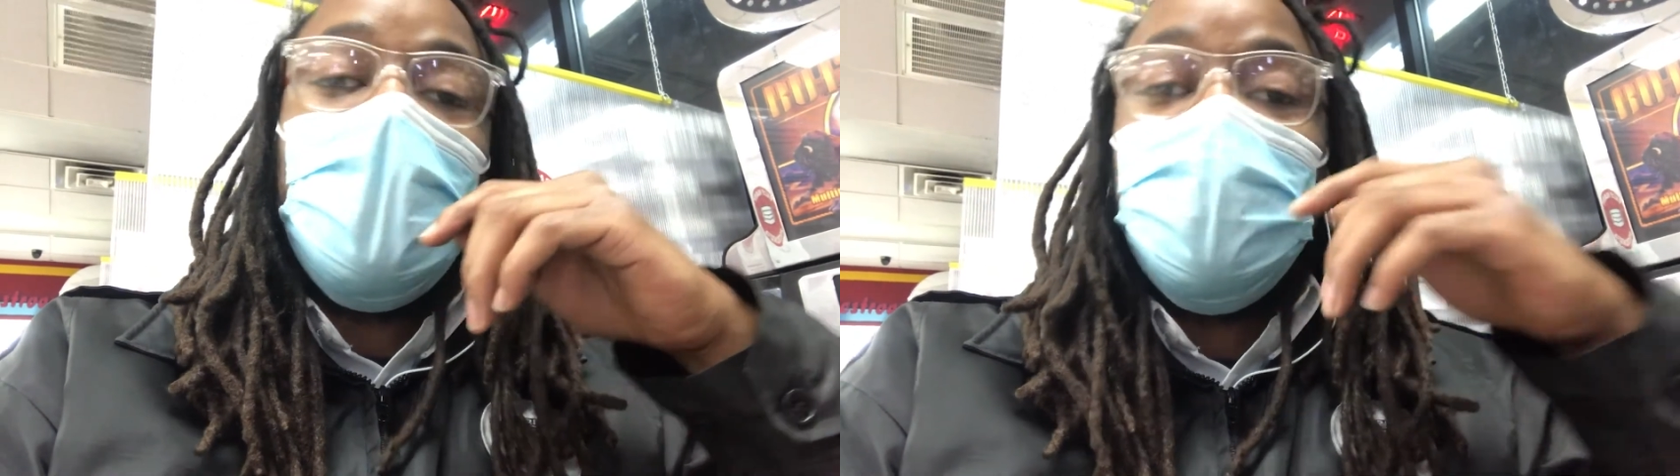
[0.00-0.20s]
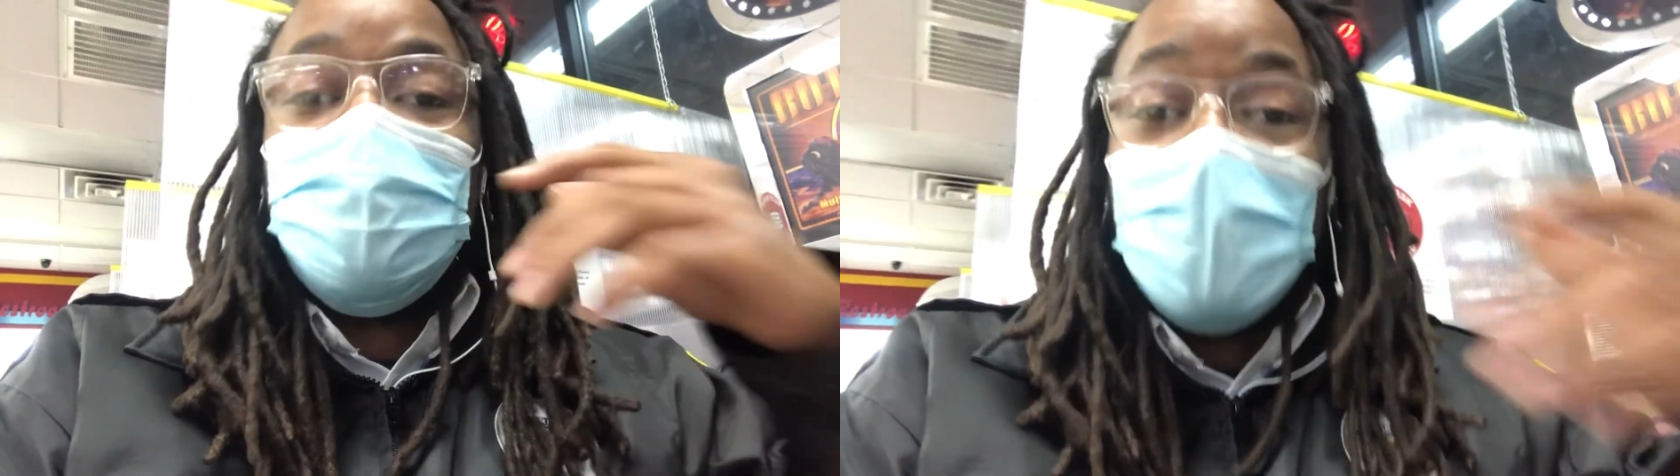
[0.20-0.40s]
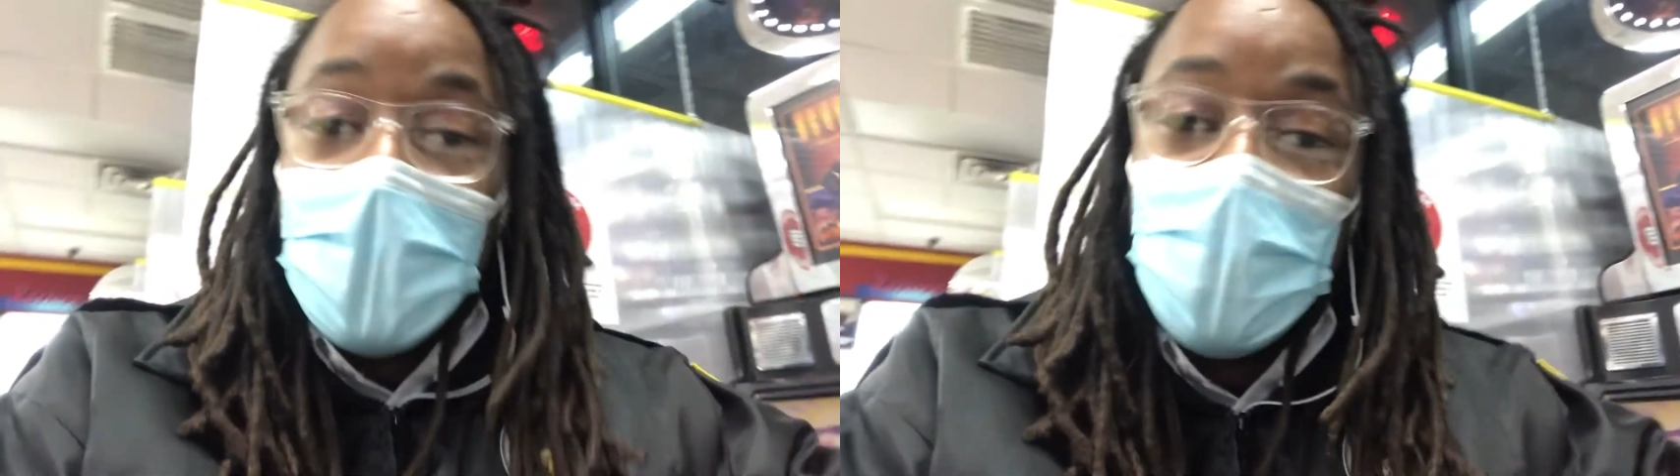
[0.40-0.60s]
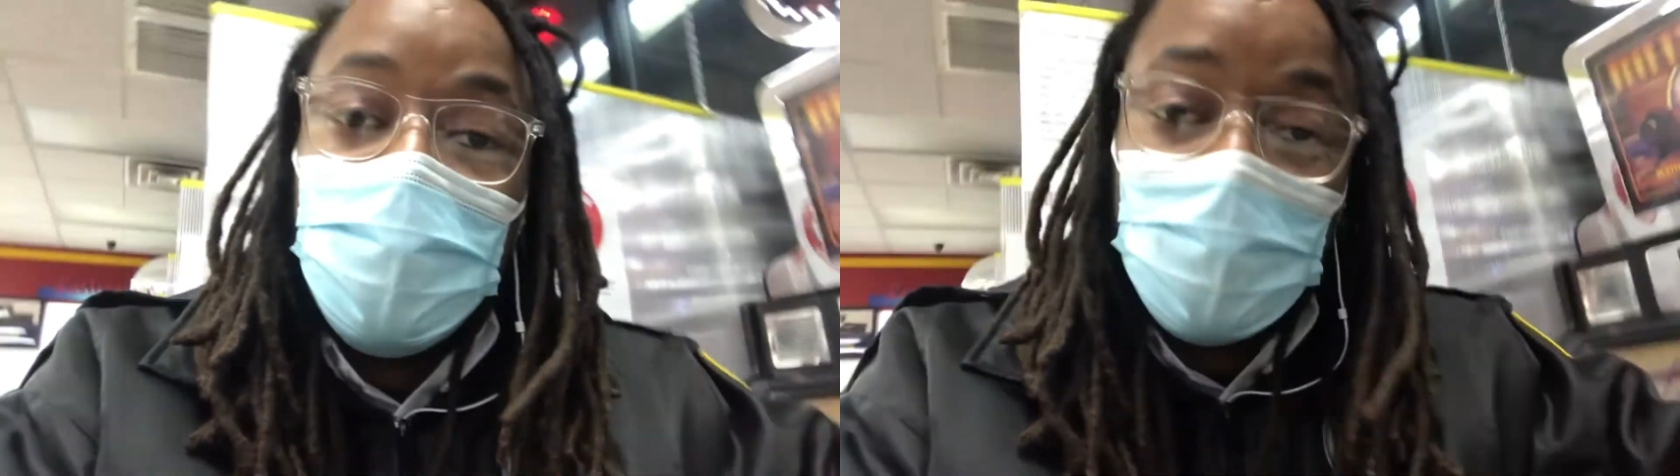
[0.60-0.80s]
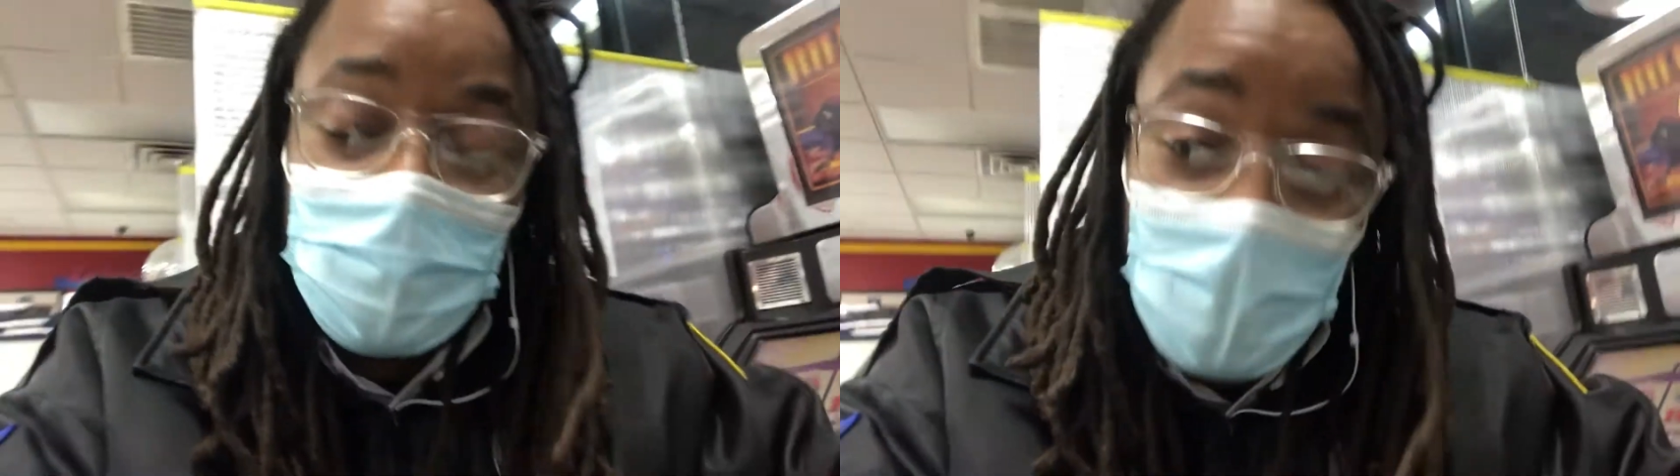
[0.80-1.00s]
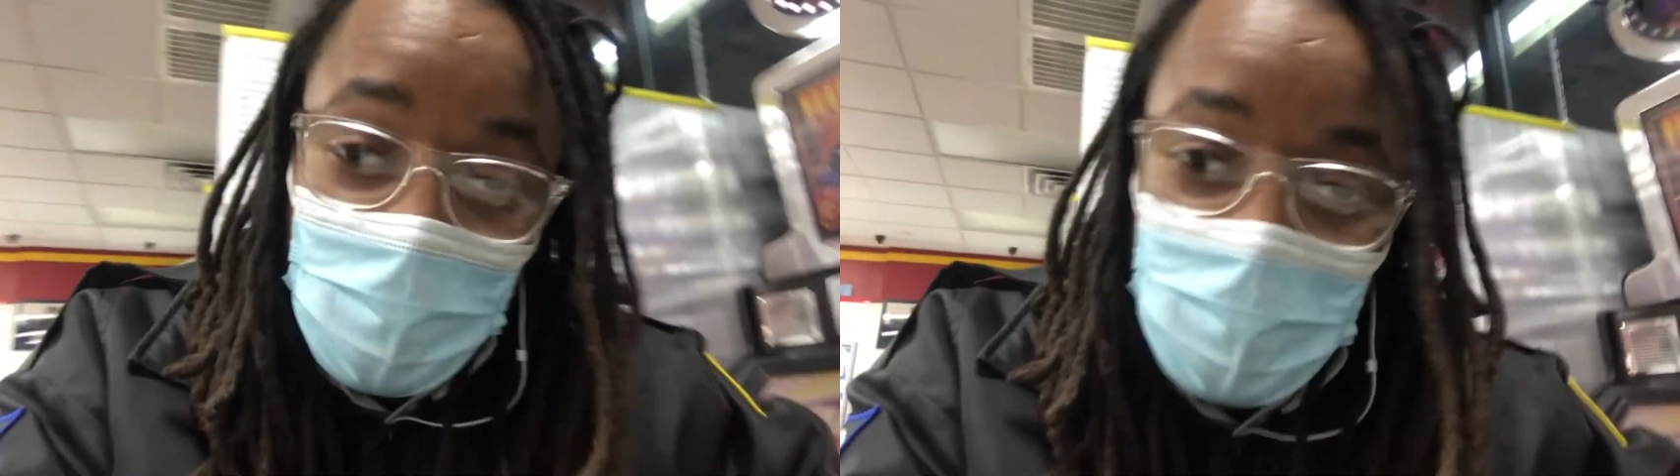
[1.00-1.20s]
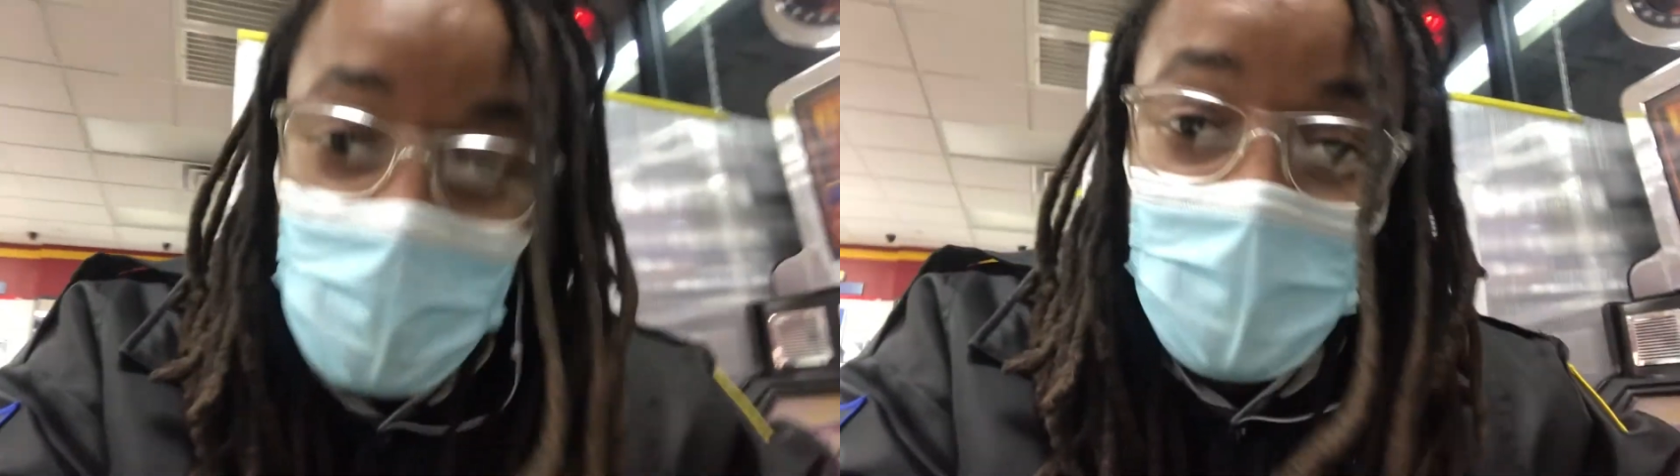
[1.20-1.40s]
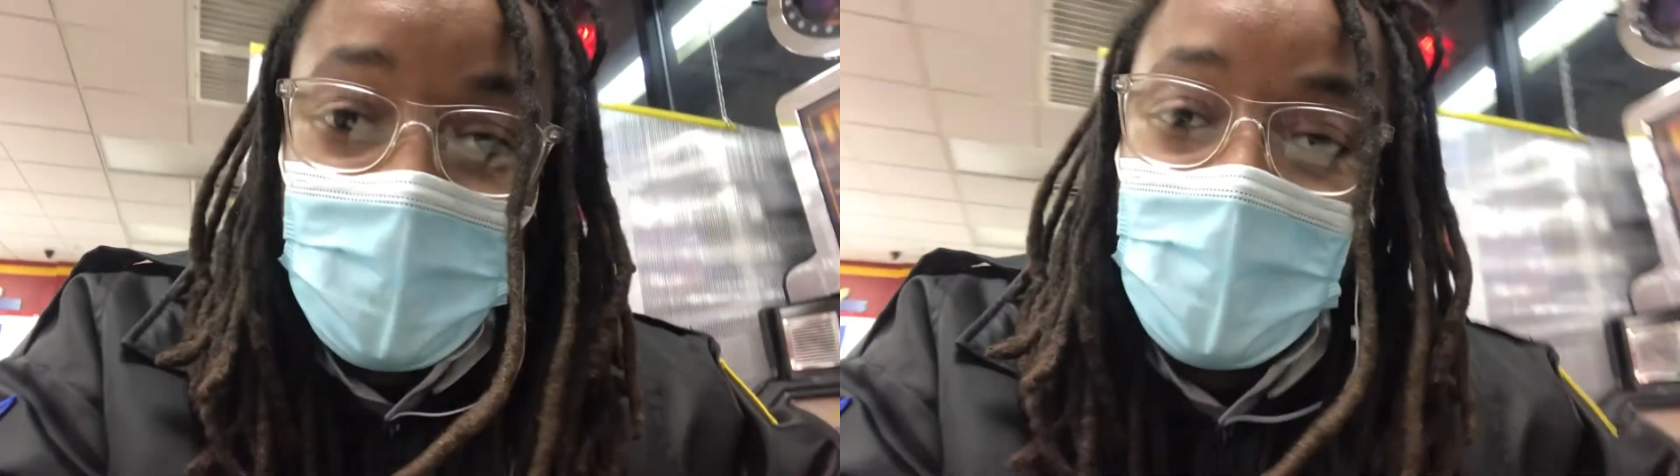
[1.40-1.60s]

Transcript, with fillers: I got pulled over,